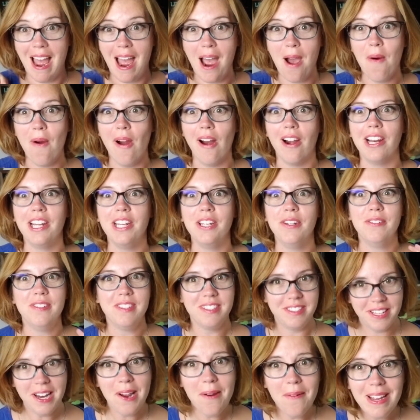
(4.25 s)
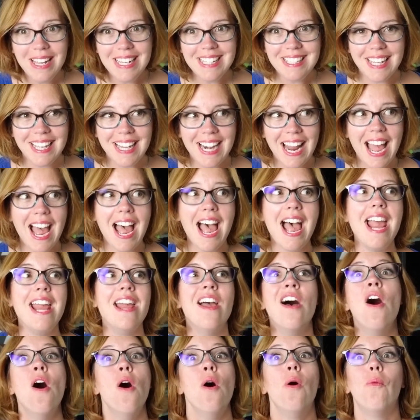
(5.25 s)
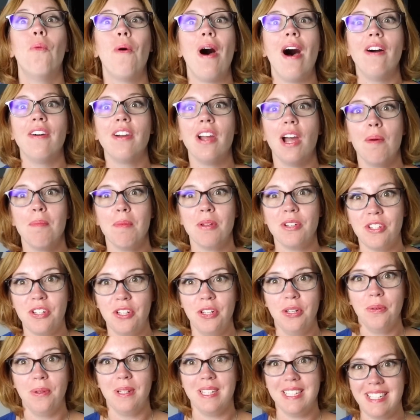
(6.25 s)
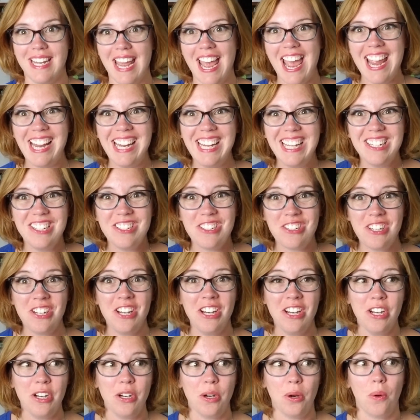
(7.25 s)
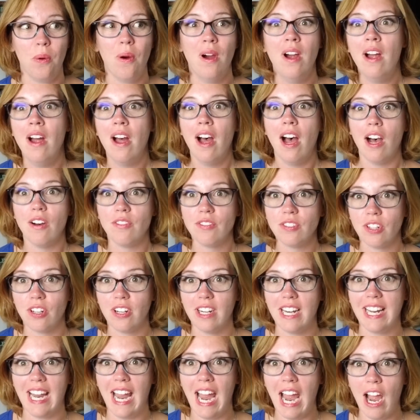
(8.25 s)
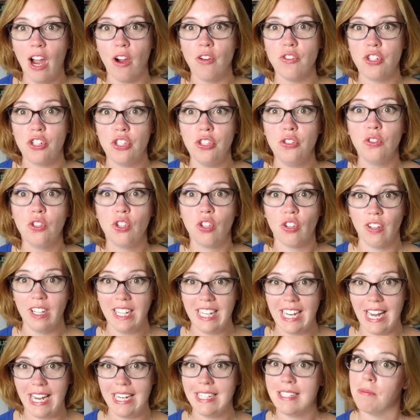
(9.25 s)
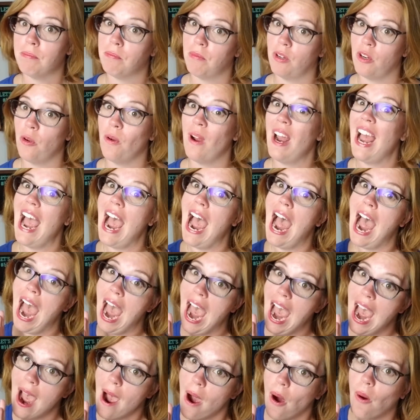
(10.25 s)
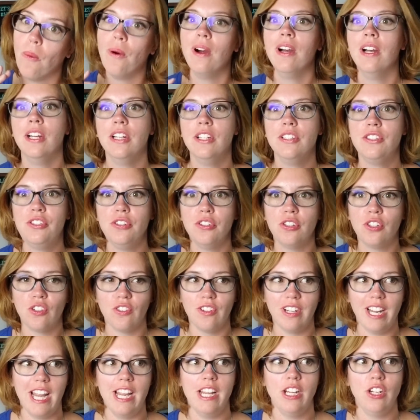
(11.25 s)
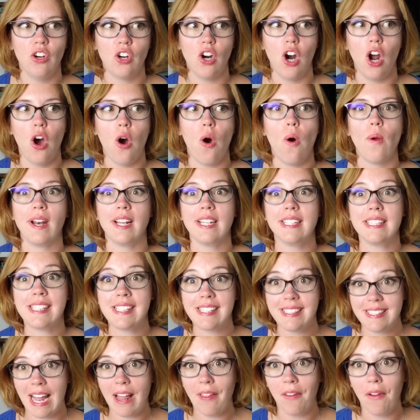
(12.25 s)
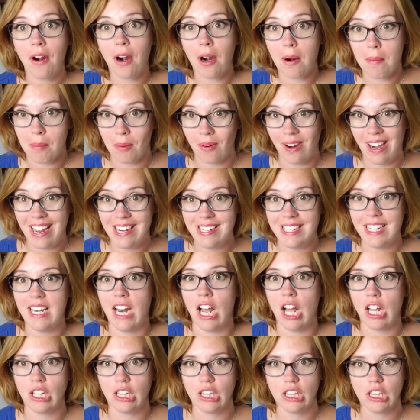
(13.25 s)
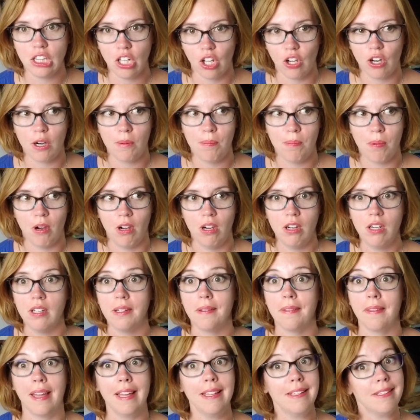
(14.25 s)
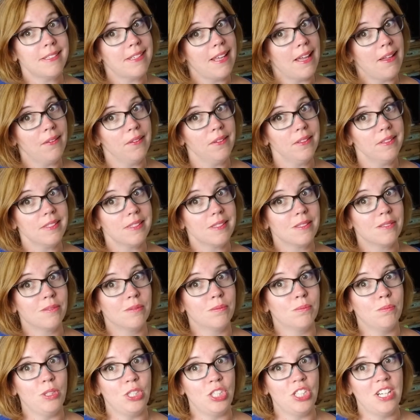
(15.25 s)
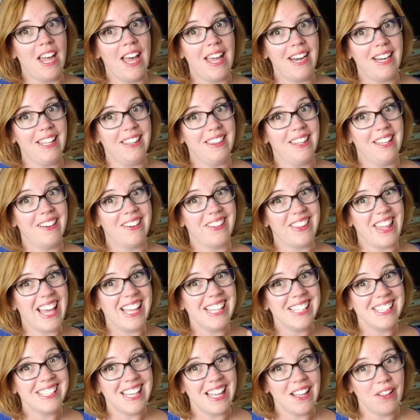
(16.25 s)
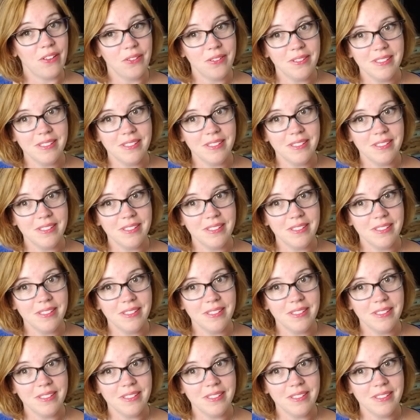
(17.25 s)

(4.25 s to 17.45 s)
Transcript: How are you doing today? Welcome to day two of learning how to create, how to create your own stellar branded lookbook. That sells we should add in there that sells.